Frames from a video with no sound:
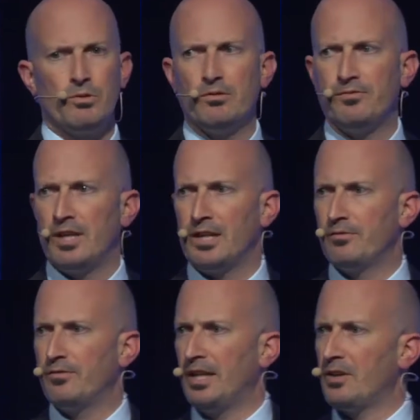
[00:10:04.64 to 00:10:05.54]
we're all
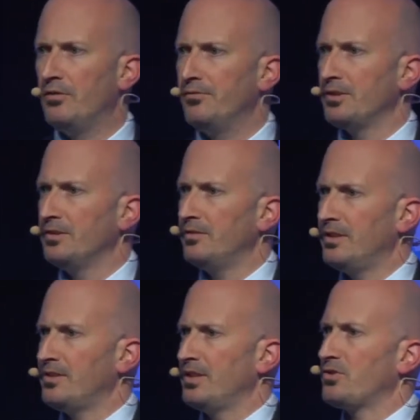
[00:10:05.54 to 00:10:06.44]
feeling fairly confident.
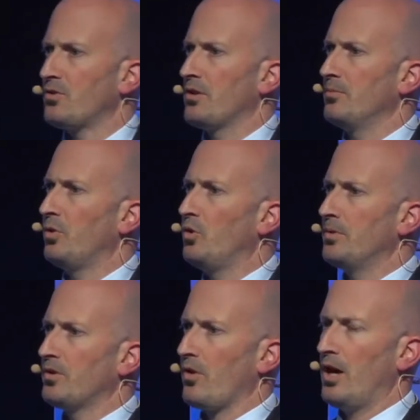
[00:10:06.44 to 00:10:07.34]
There's that strong
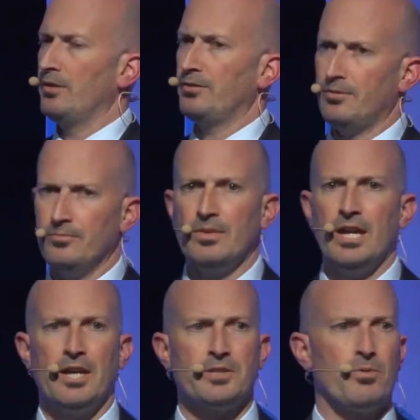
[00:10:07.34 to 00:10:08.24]
employment growth,
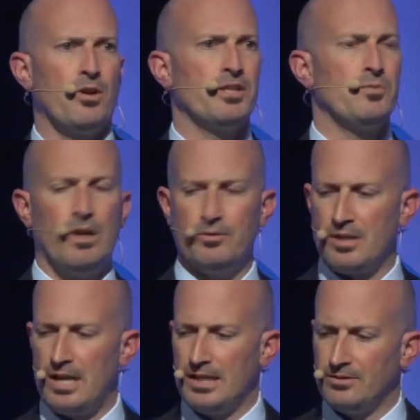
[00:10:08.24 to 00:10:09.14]
house price,
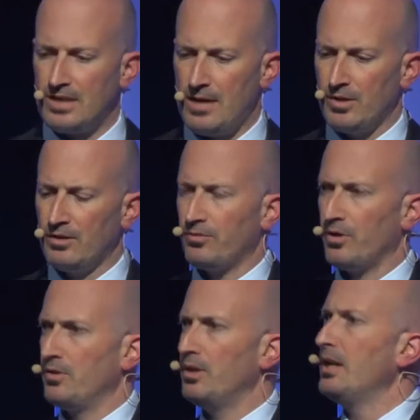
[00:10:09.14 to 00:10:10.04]
wealth gains coming
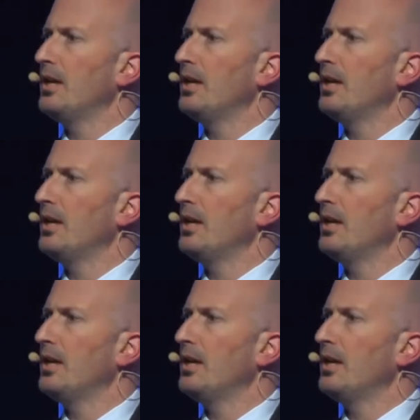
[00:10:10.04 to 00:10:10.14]
through,